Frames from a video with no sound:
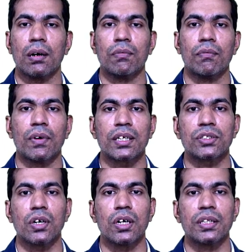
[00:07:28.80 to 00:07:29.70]
works
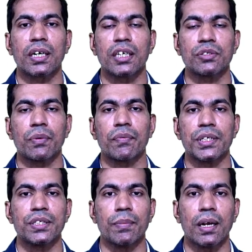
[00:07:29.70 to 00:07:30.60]
on the crisp
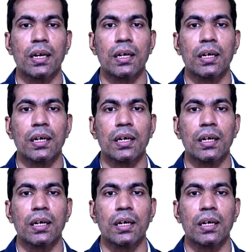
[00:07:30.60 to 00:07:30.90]
principle.